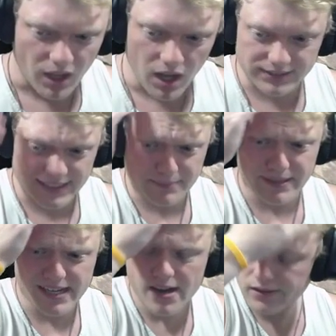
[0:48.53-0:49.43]
I'll take
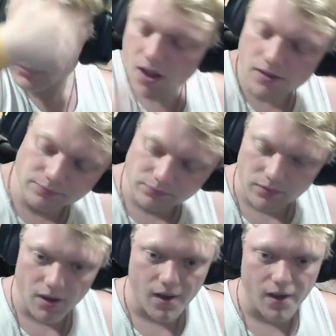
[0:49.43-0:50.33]
B.
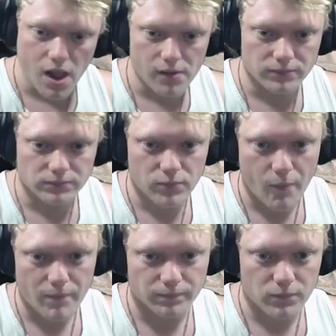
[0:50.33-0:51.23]
I'm gonna
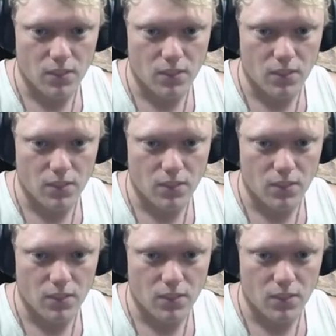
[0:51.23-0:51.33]
go